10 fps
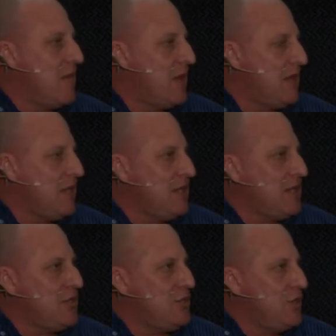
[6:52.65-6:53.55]
But I think
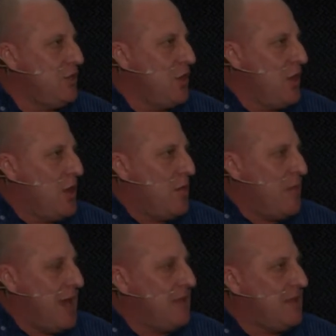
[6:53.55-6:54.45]
there are two
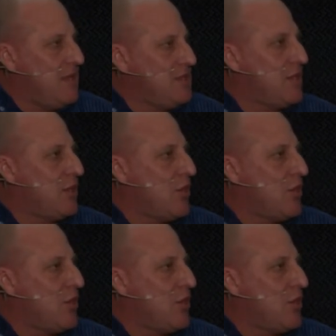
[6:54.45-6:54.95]
main things that the